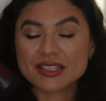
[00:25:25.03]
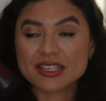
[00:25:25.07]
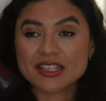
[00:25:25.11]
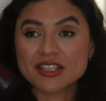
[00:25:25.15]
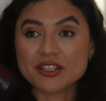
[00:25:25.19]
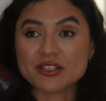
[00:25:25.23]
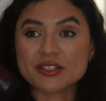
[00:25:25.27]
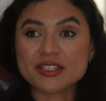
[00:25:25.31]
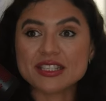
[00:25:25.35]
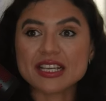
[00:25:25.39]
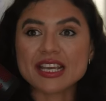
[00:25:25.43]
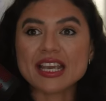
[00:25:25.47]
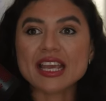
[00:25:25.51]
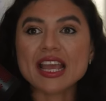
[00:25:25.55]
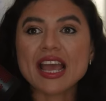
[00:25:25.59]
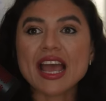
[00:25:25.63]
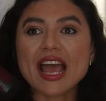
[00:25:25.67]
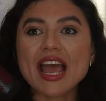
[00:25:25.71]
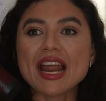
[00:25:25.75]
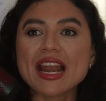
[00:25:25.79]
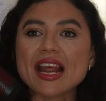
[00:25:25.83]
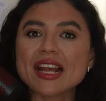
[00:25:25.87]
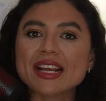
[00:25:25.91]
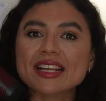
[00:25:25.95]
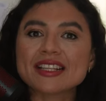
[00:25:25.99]
You see,
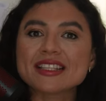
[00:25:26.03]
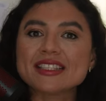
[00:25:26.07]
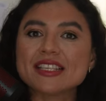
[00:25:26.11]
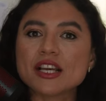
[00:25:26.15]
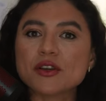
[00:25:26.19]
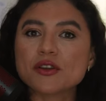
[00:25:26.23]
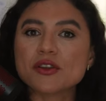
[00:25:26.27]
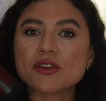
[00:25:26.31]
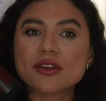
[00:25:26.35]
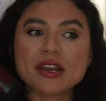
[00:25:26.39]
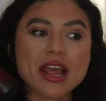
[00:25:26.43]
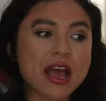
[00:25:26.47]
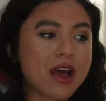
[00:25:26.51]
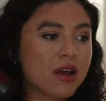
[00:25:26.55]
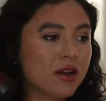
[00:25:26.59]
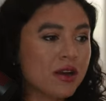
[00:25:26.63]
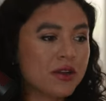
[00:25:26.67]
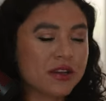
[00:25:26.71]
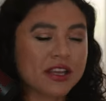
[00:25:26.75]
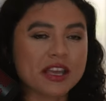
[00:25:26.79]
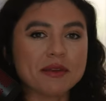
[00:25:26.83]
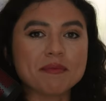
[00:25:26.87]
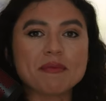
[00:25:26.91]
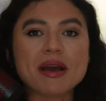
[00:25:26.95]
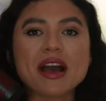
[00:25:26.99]
and I can tell you now,
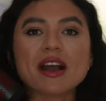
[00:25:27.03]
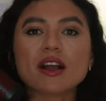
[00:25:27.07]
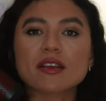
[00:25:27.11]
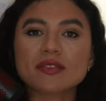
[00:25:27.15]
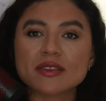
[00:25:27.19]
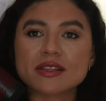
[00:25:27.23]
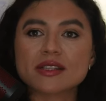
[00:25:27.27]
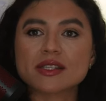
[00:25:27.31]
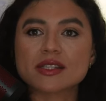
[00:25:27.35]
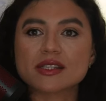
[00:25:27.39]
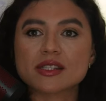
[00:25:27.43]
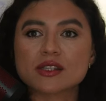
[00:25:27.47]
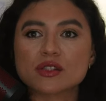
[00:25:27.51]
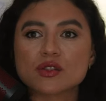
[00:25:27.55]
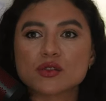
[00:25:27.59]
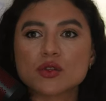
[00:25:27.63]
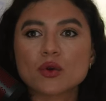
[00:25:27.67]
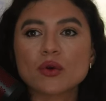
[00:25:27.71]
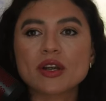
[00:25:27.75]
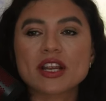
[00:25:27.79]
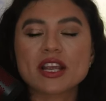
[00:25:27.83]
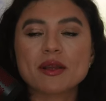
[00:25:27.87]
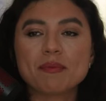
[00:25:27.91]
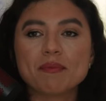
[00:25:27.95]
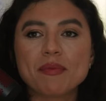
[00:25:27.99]
looking back, this is a
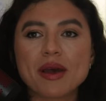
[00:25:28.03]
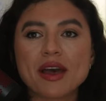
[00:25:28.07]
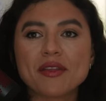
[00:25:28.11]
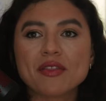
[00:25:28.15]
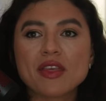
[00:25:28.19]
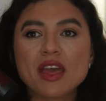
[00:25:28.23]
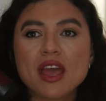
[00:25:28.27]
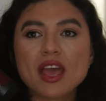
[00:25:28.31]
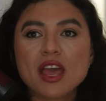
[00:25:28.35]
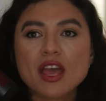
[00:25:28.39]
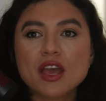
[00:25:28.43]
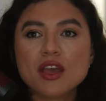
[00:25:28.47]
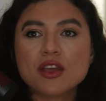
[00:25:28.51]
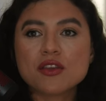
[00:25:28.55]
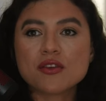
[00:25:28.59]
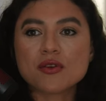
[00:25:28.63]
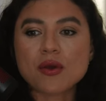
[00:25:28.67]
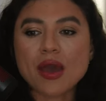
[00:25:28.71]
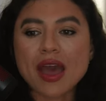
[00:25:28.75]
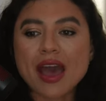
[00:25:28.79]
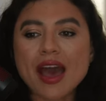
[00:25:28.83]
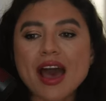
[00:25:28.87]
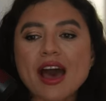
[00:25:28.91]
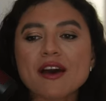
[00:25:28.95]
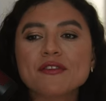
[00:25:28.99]
story, but you
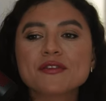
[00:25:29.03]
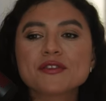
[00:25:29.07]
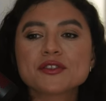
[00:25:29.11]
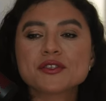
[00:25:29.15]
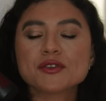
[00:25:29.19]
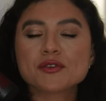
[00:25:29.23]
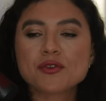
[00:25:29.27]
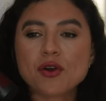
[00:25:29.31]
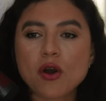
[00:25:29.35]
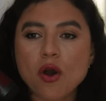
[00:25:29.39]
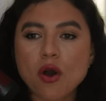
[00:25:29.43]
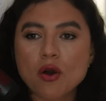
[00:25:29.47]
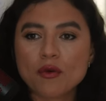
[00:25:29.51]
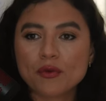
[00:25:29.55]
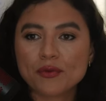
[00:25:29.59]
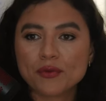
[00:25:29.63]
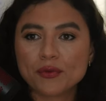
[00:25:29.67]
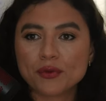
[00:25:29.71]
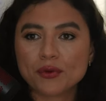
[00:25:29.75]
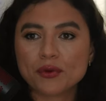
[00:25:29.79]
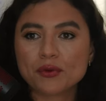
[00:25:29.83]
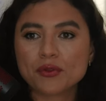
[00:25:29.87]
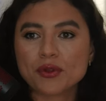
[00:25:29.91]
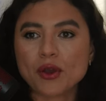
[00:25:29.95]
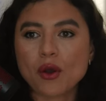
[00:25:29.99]
have to go
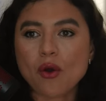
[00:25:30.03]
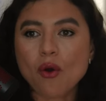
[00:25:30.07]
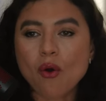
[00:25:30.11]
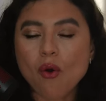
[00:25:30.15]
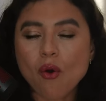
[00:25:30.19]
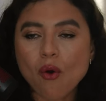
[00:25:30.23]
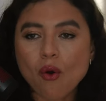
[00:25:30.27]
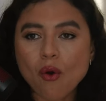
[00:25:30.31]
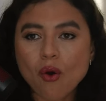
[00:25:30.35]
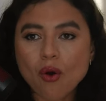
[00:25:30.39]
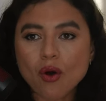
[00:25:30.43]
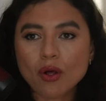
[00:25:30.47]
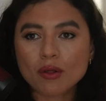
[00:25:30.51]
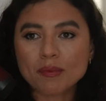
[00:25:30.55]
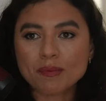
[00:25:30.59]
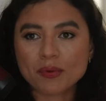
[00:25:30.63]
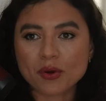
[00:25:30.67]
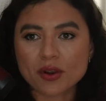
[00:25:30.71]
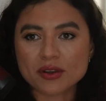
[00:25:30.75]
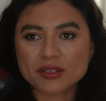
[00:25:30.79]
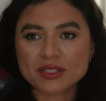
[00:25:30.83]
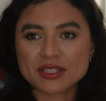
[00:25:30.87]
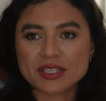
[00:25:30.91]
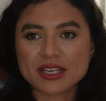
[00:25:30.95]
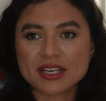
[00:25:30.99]
through the whole
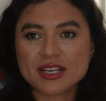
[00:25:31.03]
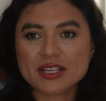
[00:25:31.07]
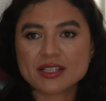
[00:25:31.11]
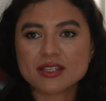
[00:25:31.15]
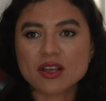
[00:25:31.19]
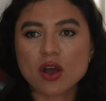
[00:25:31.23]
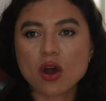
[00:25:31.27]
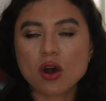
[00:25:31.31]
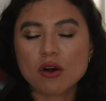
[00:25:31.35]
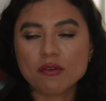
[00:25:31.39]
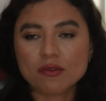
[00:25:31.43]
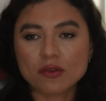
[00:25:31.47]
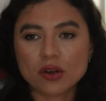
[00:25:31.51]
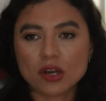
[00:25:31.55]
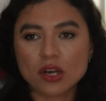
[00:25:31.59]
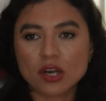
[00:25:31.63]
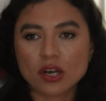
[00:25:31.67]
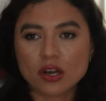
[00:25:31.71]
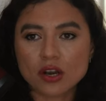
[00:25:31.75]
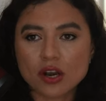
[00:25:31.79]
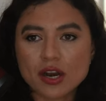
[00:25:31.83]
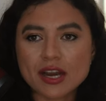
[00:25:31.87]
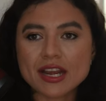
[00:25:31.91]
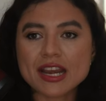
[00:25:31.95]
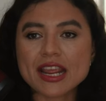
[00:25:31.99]
process of
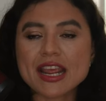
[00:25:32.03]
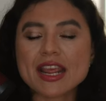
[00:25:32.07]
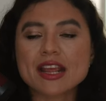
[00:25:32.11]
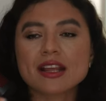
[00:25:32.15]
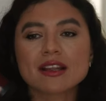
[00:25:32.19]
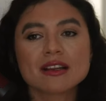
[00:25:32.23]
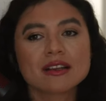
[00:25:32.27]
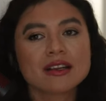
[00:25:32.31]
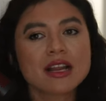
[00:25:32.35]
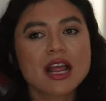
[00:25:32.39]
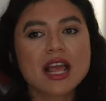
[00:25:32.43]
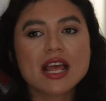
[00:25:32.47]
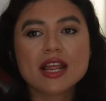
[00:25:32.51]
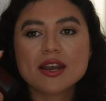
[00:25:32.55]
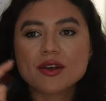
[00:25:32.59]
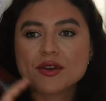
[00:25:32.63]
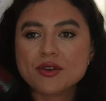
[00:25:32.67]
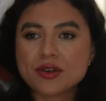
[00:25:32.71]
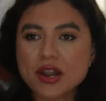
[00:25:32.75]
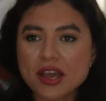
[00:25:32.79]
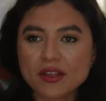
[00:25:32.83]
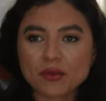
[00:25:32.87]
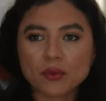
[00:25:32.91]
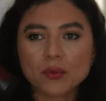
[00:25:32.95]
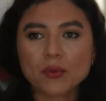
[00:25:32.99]
learning,
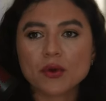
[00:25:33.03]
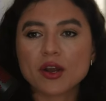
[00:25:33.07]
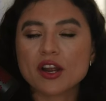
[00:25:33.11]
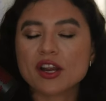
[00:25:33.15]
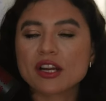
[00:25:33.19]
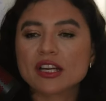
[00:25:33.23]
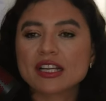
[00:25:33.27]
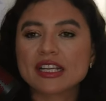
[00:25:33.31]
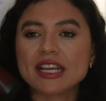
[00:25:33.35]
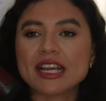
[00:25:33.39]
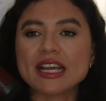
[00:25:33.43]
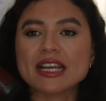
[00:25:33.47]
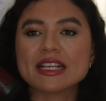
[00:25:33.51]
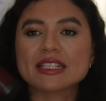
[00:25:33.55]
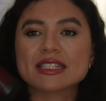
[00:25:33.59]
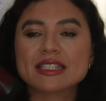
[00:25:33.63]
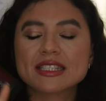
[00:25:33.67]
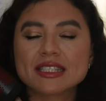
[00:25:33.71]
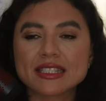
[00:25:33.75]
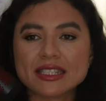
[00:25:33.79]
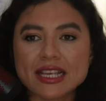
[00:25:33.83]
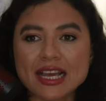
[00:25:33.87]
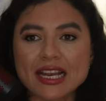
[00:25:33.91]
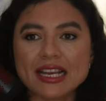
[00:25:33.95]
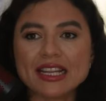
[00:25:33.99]
networking,
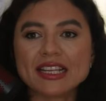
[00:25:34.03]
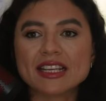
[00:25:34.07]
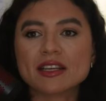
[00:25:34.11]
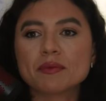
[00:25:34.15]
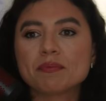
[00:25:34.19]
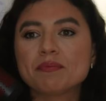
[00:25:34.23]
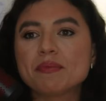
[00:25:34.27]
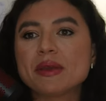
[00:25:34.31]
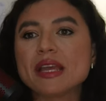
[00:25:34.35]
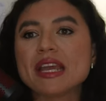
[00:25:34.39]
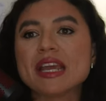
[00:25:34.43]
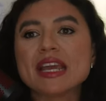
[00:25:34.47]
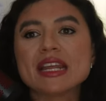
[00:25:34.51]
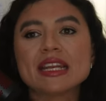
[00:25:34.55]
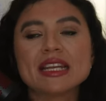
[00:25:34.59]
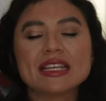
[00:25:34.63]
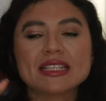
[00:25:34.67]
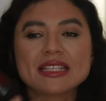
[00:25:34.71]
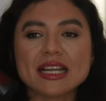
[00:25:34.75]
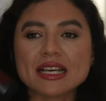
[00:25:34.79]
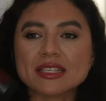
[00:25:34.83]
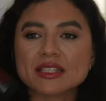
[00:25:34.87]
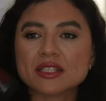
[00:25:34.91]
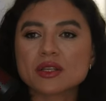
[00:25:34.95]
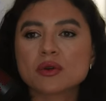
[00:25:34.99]
selling a bit,
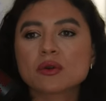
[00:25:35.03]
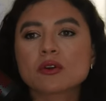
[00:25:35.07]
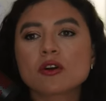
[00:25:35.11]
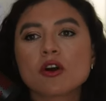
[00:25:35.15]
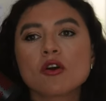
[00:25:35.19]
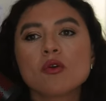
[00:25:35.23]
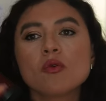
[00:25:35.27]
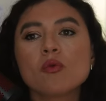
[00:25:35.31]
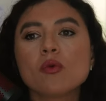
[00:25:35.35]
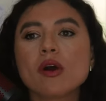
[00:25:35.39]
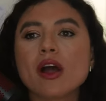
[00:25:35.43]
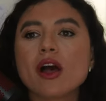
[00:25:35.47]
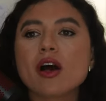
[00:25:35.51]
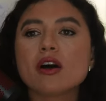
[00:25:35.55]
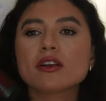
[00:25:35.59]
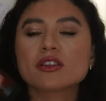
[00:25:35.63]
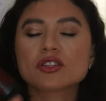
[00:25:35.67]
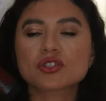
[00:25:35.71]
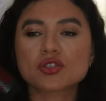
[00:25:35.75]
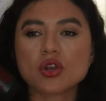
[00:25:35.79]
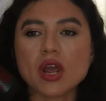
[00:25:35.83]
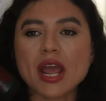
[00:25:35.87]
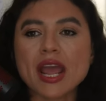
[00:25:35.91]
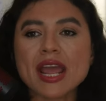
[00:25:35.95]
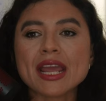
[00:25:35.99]
it doesn't go well,
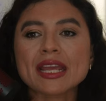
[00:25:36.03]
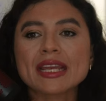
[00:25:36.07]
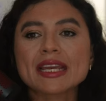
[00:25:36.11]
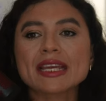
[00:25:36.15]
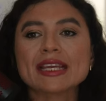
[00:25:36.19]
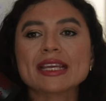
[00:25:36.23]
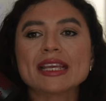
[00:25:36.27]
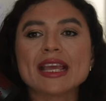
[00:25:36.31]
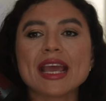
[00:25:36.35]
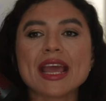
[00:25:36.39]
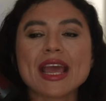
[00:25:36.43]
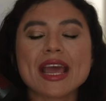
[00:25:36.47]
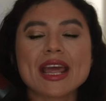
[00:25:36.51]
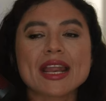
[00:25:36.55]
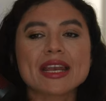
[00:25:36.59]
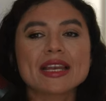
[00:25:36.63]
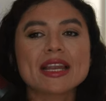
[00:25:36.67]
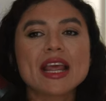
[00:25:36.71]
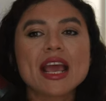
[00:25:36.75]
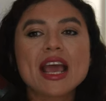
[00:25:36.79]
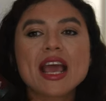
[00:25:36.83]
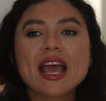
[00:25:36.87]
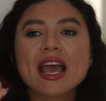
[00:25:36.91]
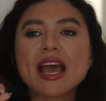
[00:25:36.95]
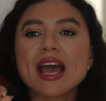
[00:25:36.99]
trying
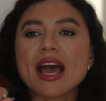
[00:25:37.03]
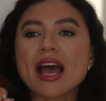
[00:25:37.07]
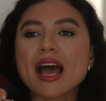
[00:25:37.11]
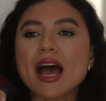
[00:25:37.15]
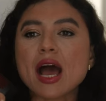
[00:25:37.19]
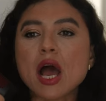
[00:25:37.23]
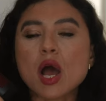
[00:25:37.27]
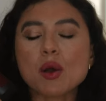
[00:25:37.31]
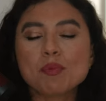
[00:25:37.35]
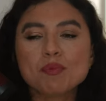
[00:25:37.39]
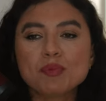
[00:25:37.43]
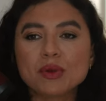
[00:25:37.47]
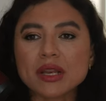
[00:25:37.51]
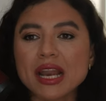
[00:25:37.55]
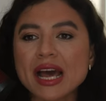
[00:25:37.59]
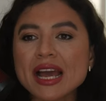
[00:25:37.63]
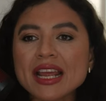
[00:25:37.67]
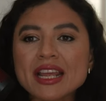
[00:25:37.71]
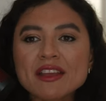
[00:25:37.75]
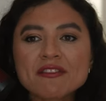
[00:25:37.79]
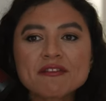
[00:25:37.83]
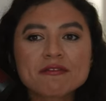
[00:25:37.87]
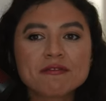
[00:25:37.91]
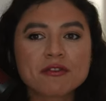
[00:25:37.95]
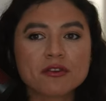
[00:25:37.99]
again,
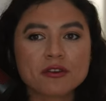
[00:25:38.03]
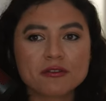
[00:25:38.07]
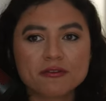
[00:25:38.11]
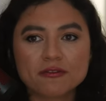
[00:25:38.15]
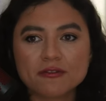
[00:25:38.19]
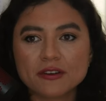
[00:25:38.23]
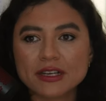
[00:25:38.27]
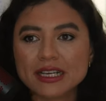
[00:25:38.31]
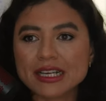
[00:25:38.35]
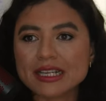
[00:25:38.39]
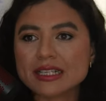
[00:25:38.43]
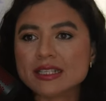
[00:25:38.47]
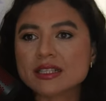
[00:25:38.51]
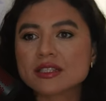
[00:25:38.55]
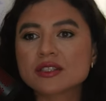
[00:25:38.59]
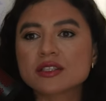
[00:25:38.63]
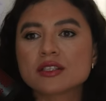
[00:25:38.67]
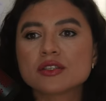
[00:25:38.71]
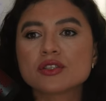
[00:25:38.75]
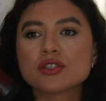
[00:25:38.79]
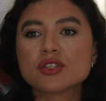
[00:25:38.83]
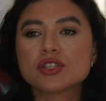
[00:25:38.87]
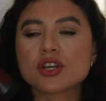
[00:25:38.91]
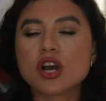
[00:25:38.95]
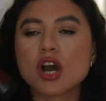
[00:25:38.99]
applying for
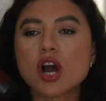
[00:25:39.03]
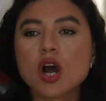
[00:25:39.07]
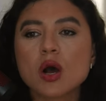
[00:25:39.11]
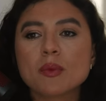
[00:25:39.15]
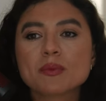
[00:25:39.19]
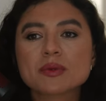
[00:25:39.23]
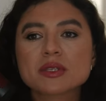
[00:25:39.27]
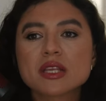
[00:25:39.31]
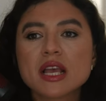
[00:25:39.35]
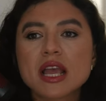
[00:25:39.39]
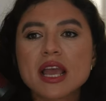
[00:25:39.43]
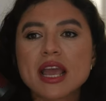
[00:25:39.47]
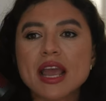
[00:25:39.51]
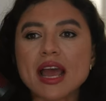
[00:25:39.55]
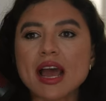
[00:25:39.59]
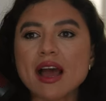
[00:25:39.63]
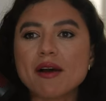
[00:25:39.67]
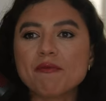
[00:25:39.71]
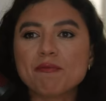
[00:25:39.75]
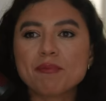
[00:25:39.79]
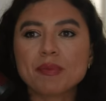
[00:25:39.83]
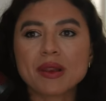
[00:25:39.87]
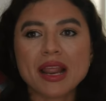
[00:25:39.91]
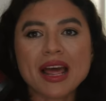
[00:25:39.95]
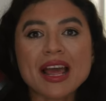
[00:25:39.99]
freelancing jobs,
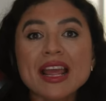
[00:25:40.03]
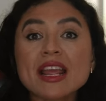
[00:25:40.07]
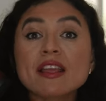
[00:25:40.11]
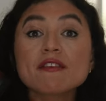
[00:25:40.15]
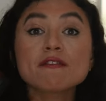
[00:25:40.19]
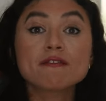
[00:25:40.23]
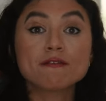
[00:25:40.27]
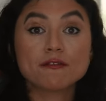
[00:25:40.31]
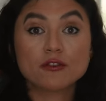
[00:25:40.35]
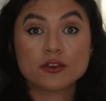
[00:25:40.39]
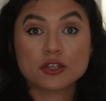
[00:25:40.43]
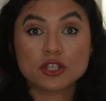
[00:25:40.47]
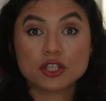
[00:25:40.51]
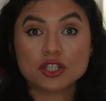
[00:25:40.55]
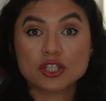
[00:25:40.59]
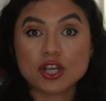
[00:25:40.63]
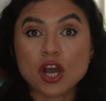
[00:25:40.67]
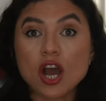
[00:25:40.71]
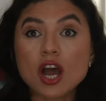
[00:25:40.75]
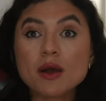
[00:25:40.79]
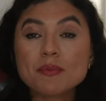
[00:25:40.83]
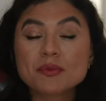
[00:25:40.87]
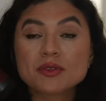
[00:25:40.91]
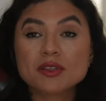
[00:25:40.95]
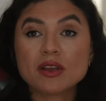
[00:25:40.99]
applying for
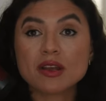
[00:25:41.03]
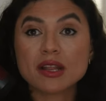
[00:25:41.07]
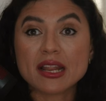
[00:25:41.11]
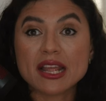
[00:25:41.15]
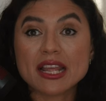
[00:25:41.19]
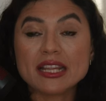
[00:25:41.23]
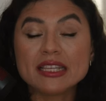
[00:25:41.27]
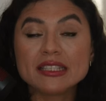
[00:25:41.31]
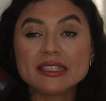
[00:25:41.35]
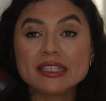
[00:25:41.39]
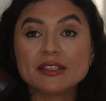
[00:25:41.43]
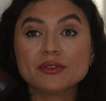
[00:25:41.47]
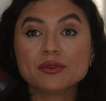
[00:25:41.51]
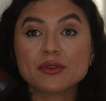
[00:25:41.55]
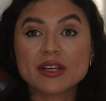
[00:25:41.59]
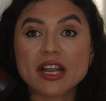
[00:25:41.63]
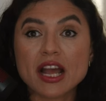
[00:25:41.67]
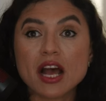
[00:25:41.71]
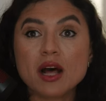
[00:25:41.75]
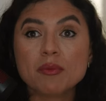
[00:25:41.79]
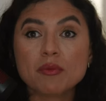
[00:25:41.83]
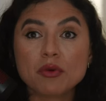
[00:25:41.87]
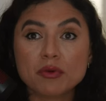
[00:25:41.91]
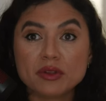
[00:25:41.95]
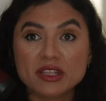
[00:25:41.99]
jobs in the
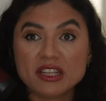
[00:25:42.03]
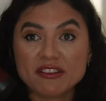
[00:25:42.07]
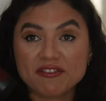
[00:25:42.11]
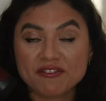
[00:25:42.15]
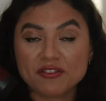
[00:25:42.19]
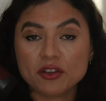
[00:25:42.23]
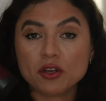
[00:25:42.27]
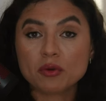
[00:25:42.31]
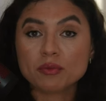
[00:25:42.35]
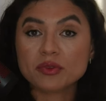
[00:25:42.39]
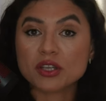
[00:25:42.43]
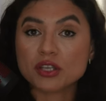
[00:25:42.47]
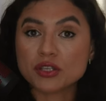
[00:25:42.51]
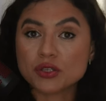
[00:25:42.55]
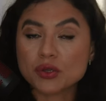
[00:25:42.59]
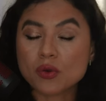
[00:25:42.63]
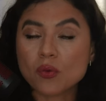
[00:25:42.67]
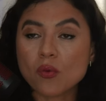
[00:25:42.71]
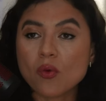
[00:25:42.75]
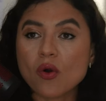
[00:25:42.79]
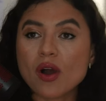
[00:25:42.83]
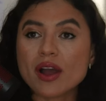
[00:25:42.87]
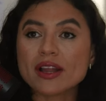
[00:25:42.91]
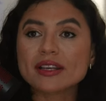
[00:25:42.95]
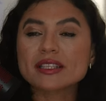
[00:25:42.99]
realm on the film that you
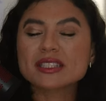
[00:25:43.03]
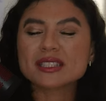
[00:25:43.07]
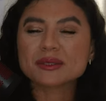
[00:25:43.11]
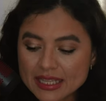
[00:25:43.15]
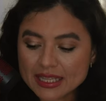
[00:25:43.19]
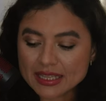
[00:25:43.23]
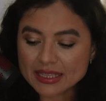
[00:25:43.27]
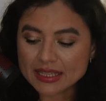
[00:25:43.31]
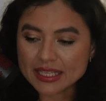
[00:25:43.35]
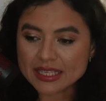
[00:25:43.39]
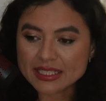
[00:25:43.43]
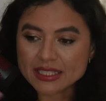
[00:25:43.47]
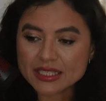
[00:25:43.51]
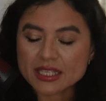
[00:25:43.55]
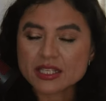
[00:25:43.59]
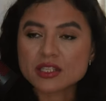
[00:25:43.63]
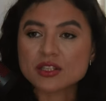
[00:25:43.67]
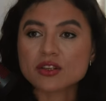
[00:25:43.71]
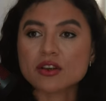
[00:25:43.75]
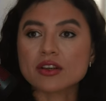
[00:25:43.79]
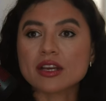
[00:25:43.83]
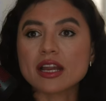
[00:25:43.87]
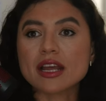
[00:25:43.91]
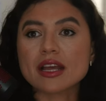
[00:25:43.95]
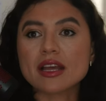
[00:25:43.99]
want. This is
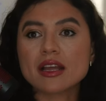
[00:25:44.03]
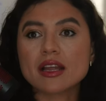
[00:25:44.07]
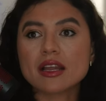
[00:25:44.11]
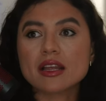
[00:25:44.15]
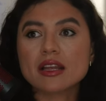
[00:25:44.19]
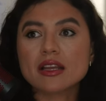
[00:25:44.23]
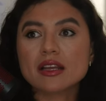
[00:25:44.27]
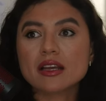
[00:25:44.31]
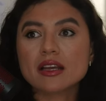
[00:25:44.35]
gonna